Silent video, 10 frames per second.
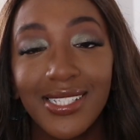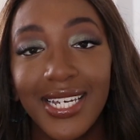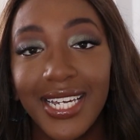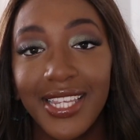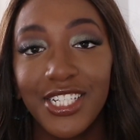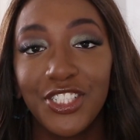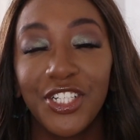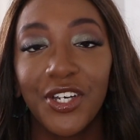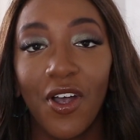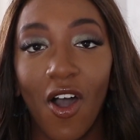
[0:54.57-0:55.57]
to end this
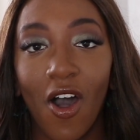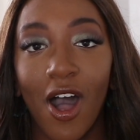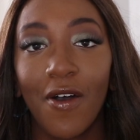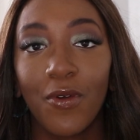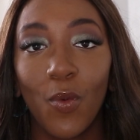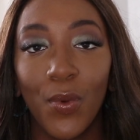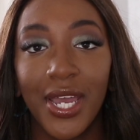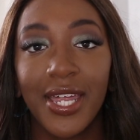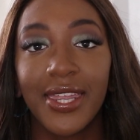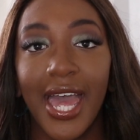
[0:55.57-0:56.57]
year off
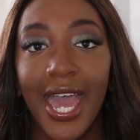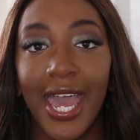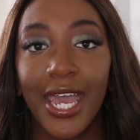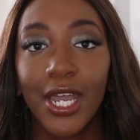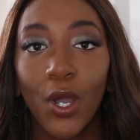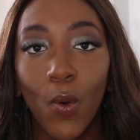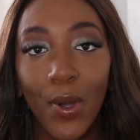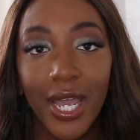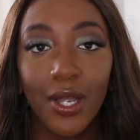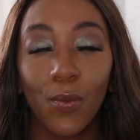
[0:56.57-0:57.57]
with a
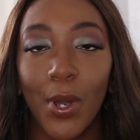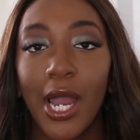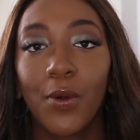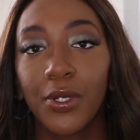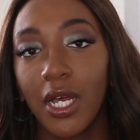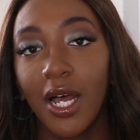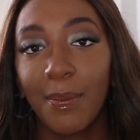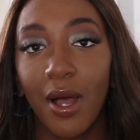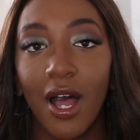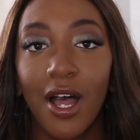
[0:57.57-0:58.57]
quick
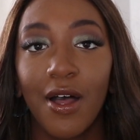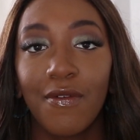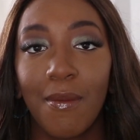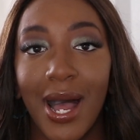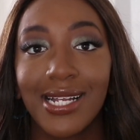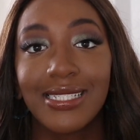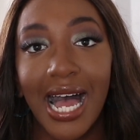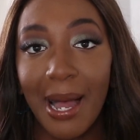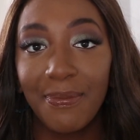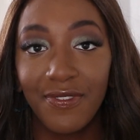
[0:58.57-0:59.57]
roundup of my
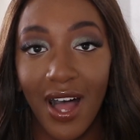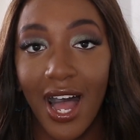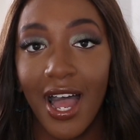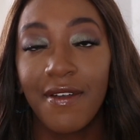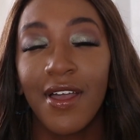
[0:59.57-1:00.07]
top 5